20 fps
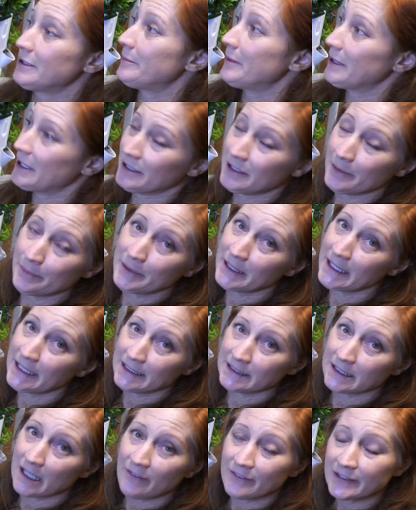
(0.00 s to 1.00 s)
The bigger the
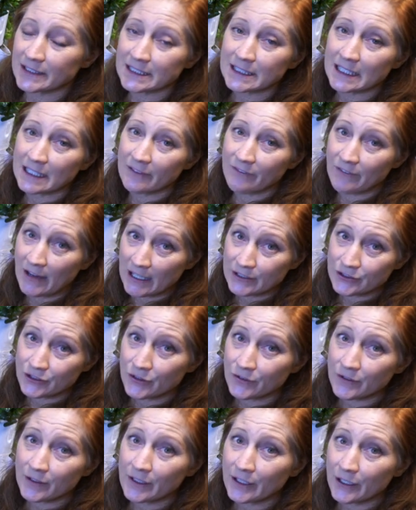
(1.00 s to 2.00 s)
plants, obviously the
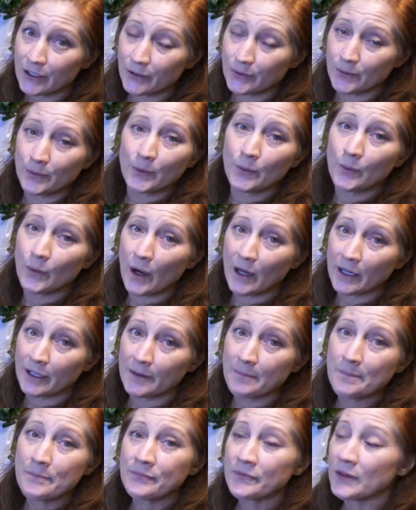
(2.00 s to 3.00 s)
faster they're going to go through
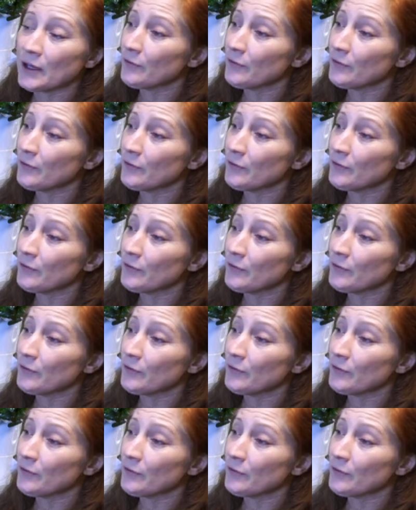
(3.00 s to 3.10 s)
water.